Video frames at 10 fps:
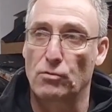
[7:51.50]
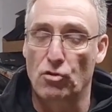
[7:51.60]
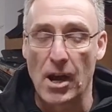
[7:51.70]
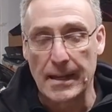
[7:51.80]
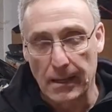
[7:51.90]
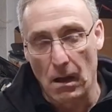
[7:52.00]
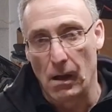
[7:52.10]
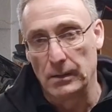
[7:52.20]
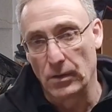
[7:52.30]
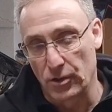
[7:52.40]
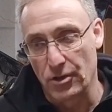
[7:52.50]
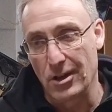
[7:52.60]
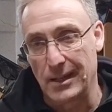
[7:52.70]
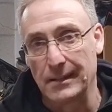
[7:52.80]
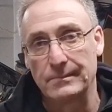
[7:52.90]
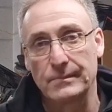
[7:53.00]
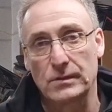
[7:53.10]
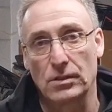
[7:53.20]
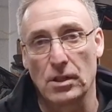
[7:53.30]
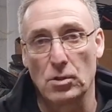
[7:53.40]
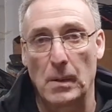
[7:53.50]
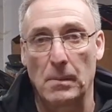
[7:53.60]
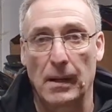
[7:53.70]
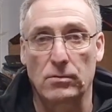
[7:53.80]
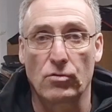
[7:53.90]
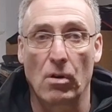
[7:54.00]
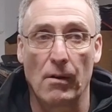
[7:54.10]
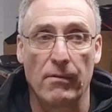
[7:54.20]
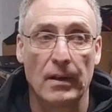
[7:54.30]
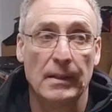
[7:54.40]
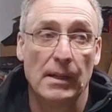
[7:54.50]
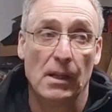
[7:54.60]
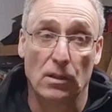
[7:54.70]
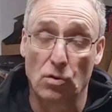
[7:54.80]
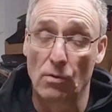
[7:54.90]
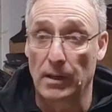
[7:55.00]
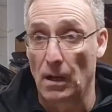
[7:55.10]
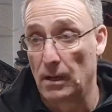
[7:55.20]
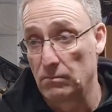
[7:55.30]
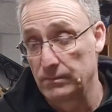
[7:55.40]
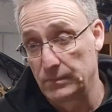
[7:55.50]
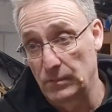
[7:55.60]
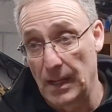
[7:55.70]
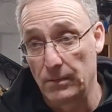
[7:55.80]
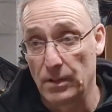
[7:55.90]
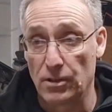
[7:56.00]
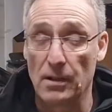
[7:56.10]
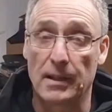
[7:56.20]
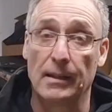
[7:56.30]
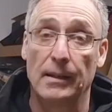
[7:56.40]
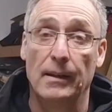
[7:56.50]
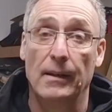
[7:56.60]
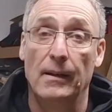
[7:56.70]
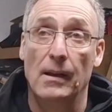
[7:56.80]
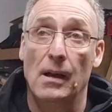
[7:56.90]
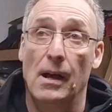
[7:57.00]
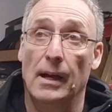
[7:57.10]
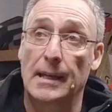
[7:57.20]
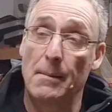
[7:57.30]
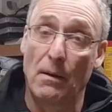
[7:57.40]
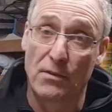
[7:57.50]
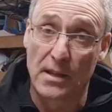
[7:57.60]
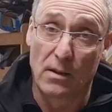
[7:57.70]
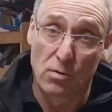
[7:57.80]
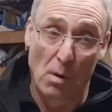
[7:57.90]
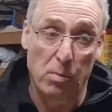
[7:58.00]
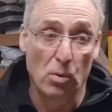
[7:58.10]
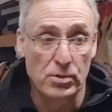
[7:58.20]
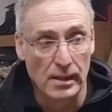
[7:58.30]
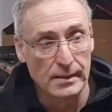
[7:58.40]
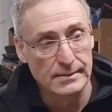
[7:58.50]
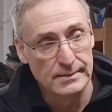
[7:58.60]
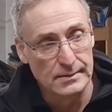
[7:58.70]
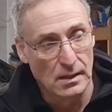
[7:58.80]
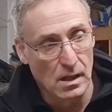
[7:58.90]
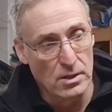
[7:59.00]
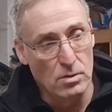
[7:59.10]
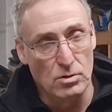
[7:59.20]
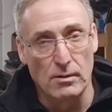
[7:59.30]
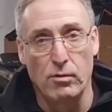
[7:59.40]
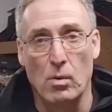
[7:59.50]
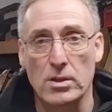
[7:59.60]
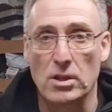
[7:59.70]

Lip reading: training car on a circuit to teach people how to drive a touring car around a circuit. It came out for sale, so I bought it. I used it for 1